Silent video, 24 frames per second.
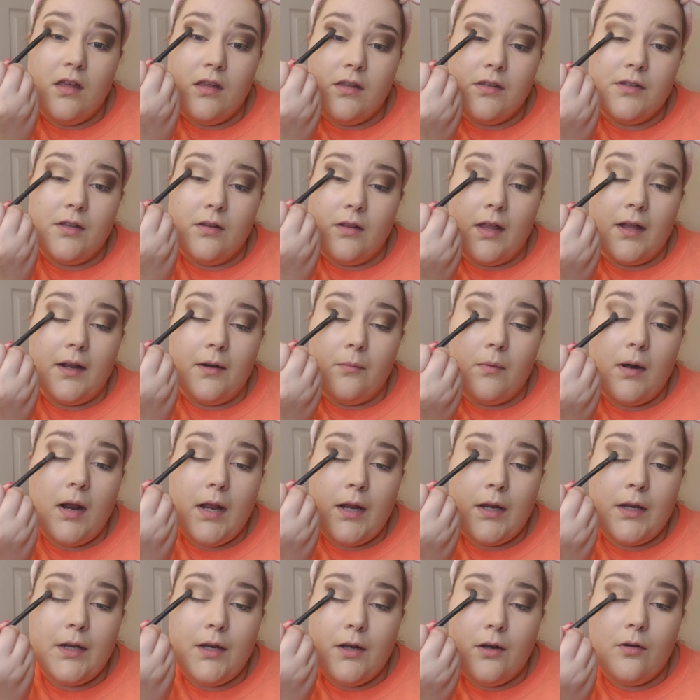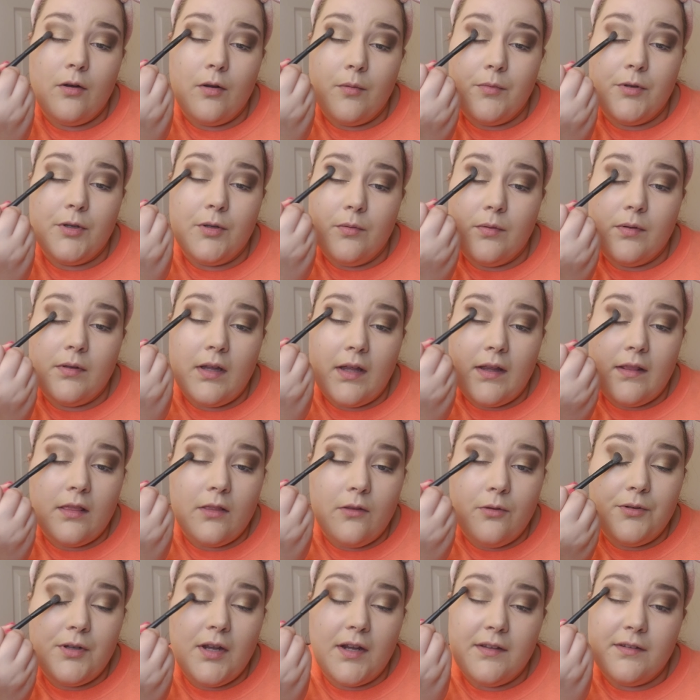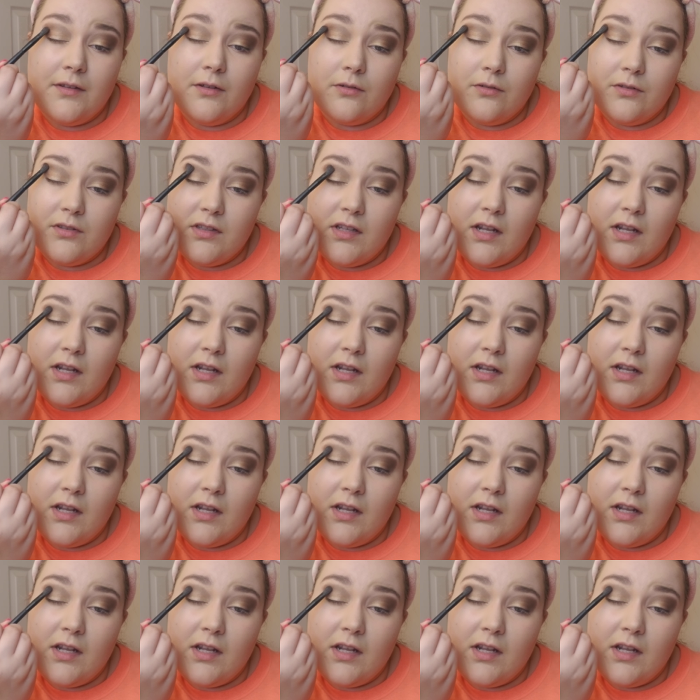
So like right here, I'm doing like little tiny circles,